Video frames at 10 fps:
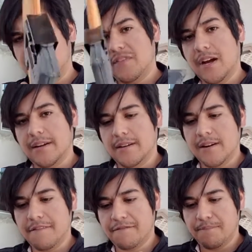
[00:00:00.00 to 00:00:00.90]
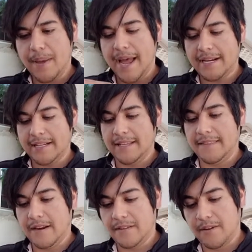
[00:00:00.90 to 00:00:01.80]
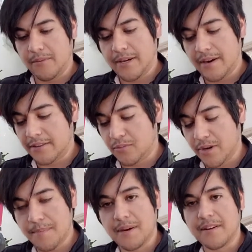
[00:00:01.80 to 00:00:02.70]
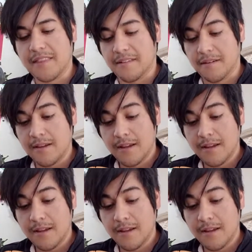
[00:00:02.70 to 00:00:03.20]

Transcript: we've got enough padding in there that we don't have to worry about nothing.